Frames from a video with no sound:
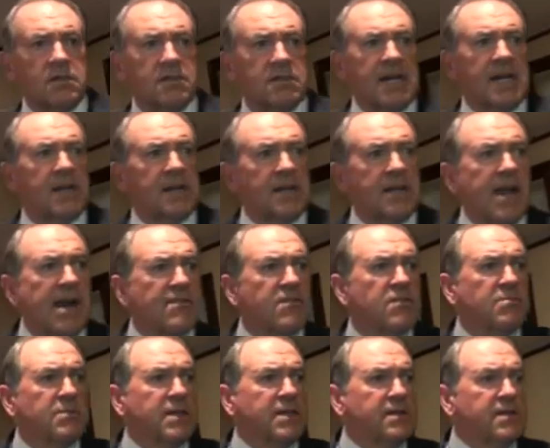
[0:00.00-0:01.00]
that a
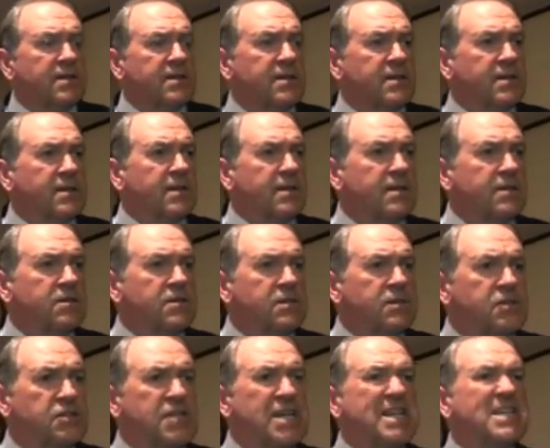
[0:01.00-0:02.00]
government
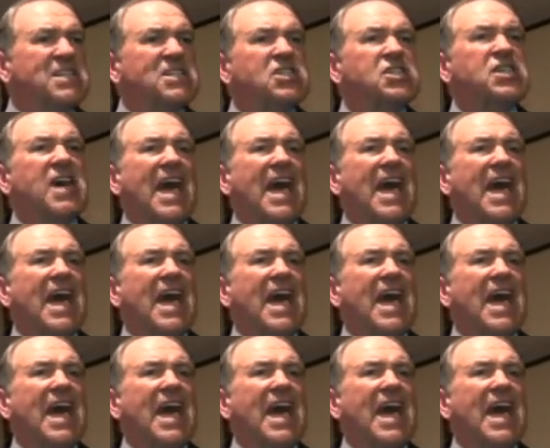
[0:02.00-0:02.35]
didn't